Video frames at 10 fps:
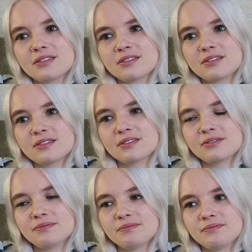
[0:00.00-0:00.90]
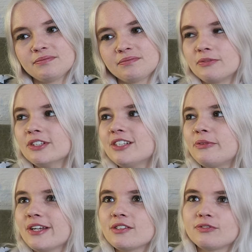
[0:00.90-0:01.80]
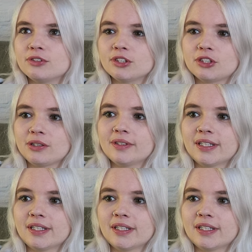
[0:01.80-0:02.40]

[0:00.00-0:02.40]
Come. I'm really waiting for a show